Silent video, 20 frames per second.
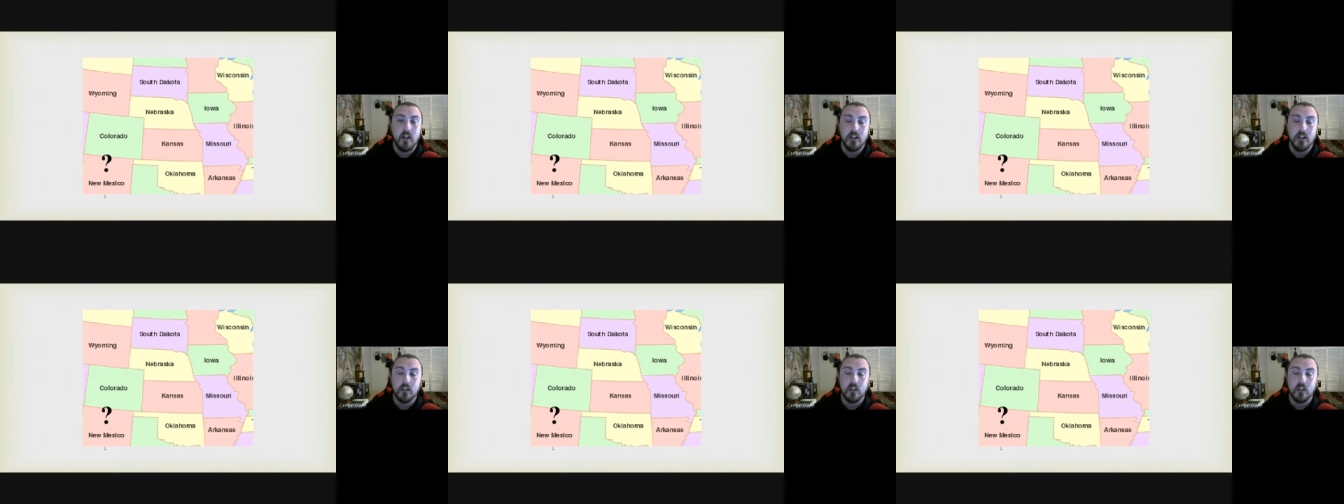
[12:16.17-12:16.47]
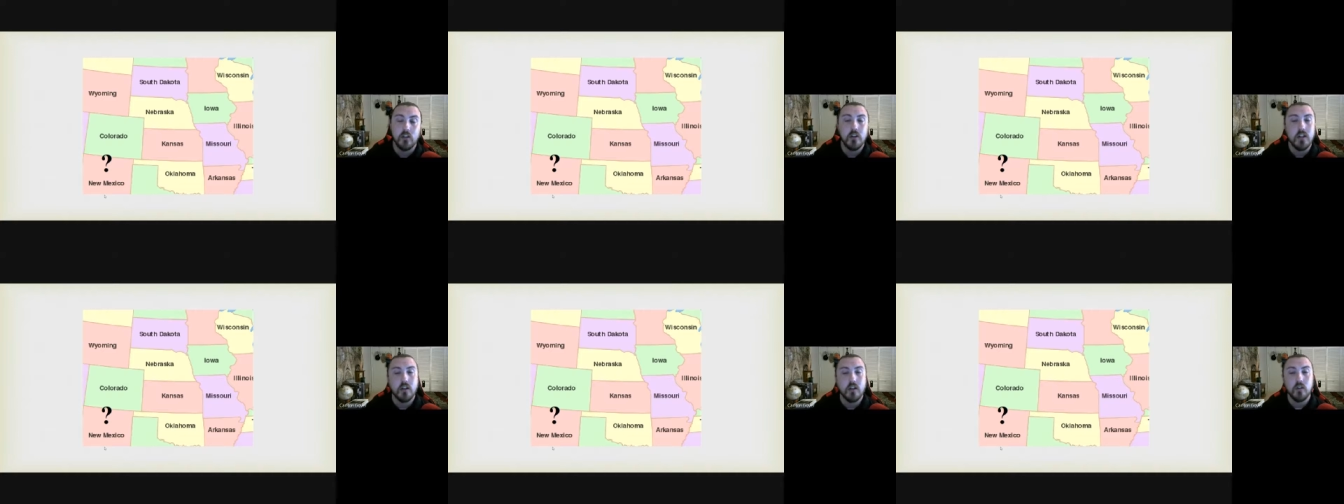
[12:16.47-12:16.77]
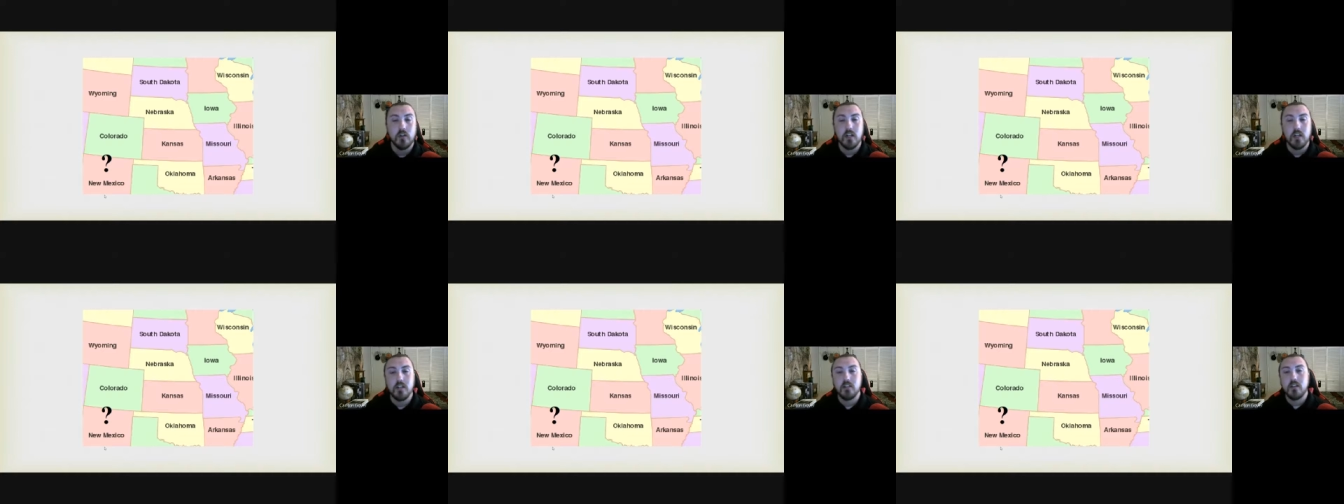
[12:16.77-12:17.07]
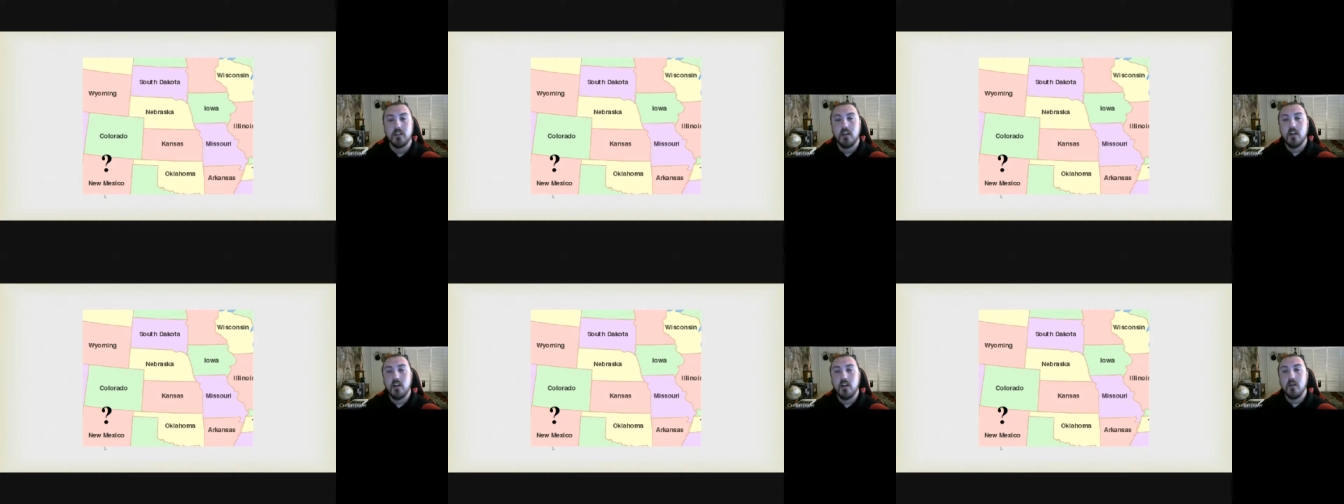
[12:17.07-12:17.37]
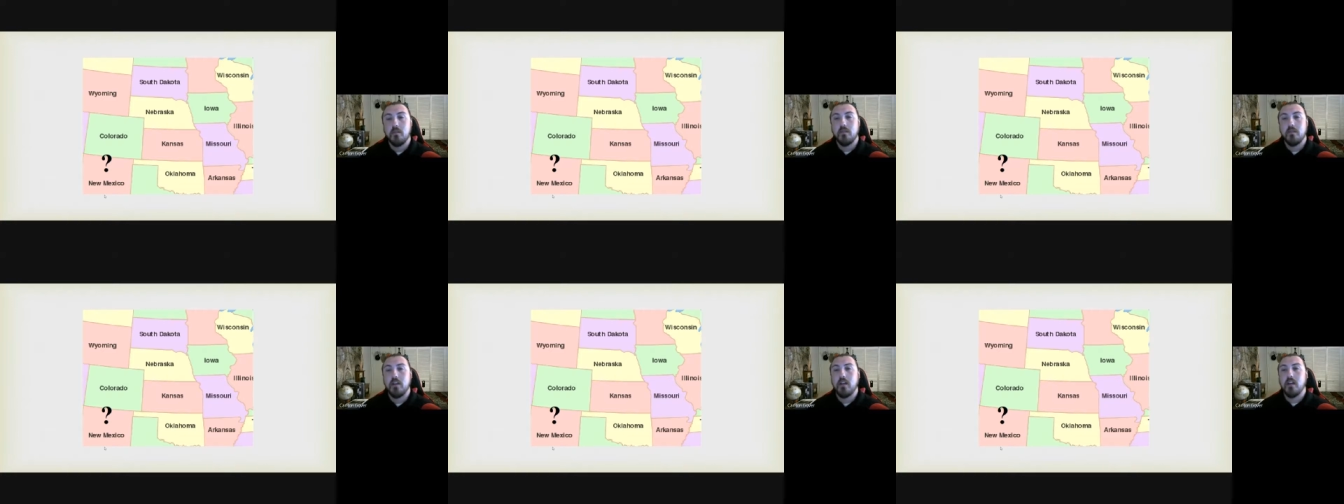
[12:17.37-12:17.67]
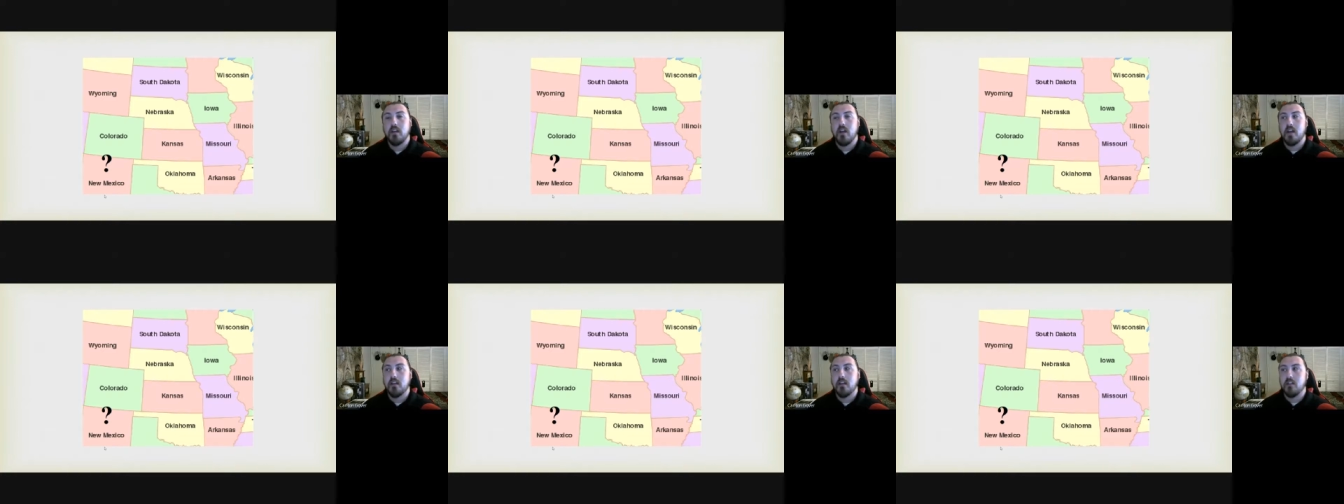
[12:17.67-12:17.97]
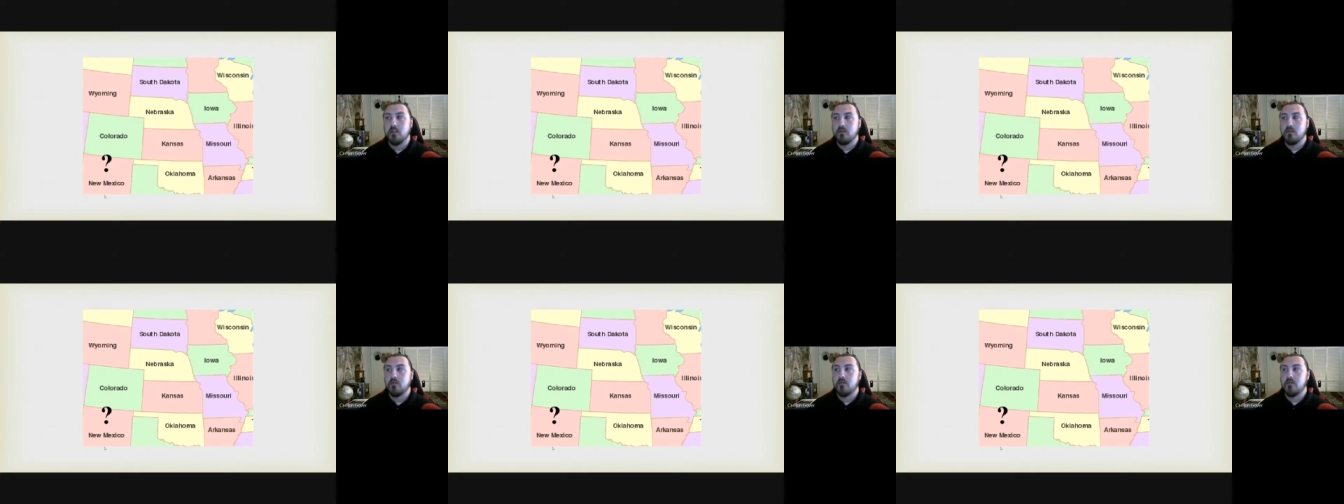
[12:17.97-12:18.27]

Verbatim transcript: the Karikaris, and to